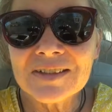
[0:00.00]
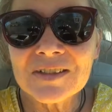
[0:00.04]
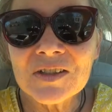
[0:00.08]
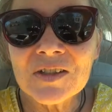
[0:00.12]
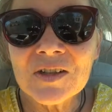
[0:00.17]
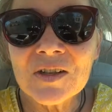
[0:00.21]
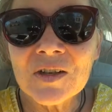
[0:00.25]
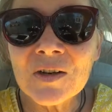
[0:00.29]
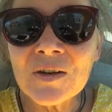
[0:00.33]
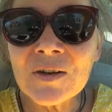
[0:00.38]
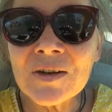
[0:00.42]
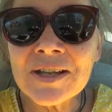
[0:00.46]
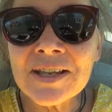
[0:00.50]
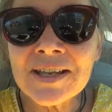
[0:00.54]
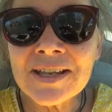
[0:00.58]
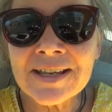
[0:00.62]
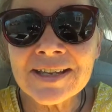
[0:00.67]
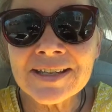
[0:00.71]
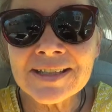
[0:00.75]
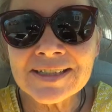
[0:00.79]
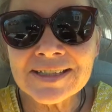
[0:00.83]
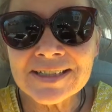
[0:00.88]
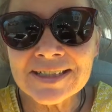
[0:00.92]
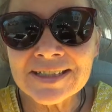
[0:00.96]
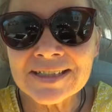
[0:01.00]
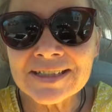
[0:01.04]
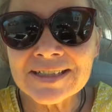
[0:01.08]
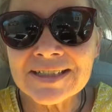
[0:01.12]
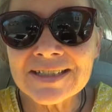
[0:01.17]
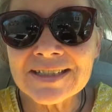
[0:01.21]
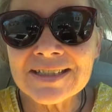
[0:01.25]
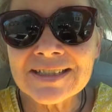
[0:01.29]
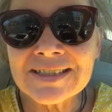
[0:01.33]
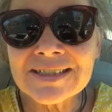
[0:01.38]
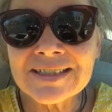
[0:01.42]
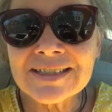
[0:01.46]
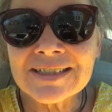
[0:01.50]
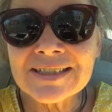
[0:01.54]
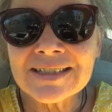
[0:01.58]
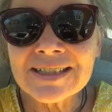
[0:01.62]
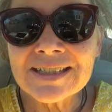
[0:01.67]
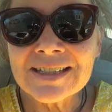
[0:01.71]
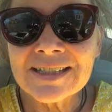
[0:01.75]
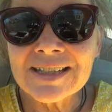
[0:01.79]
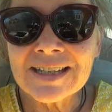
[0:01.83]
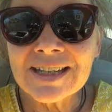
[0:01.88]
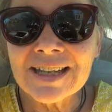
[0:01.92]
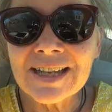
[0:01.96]
Go ahead and
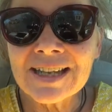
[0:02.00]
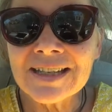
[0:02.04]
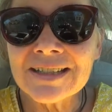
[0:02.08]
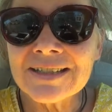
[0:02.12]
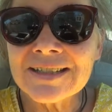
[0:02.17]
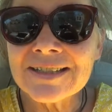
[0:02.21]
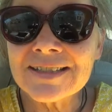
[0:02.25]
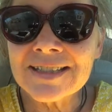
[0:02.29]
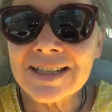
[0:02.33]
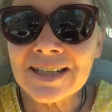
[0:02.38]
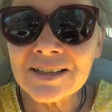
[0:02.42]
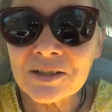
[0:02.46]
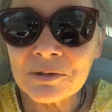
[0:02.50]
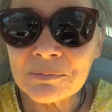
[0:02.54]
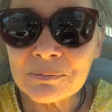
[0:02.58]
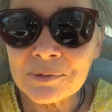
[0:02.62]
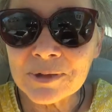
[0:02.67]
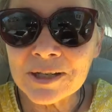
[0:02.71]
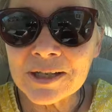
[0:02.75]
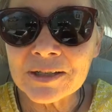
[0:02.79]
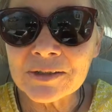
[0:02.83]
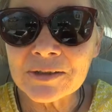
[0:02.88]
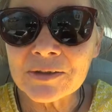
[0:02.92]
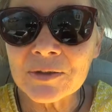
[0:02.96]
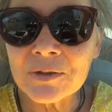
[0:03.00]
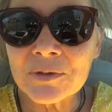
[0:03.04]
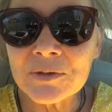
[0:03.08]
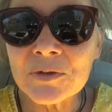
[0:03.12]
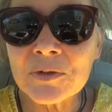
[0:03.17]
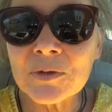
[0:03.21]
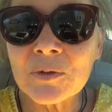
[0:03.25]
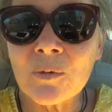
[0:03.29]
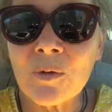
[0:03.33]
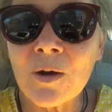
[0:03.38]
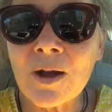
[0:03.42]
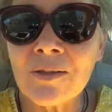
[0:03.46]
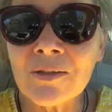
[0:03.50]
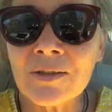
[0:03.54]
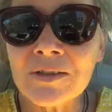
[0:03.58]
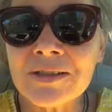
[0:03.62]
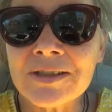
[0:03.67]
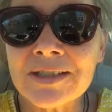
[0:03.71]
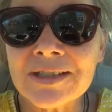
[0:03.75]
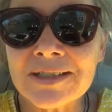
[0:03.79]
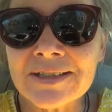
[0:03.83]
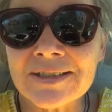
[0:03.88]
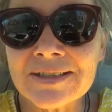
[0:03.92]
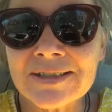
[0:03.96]
and celebrate those
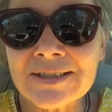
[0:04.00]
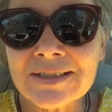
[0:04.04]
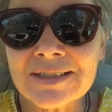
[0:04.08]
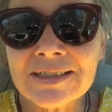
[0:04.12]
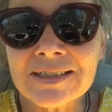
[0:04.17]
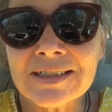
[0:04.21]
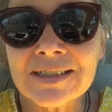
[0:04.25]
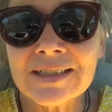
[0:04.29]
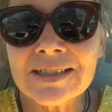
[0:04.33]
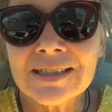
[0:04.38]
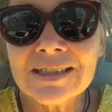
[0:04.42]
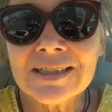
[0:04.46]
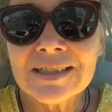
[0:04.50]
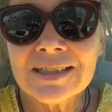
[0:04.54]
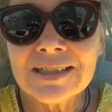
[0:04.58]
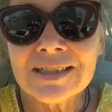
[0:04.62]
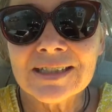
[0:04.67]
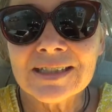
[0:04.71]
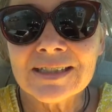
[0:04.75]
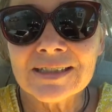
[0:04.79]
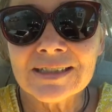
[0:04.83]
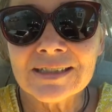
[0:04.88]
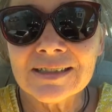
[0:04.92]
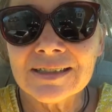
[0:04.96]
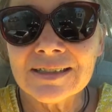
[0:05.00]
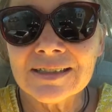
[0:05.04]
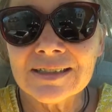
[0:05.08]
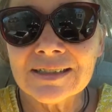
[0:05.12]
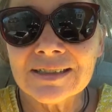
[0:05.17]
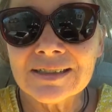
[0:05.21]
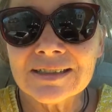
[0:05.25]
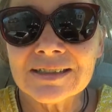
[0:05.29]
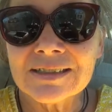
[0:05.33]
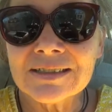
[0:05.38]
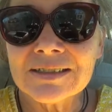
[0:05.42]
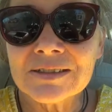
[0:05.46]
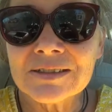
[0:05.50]
qualities uh,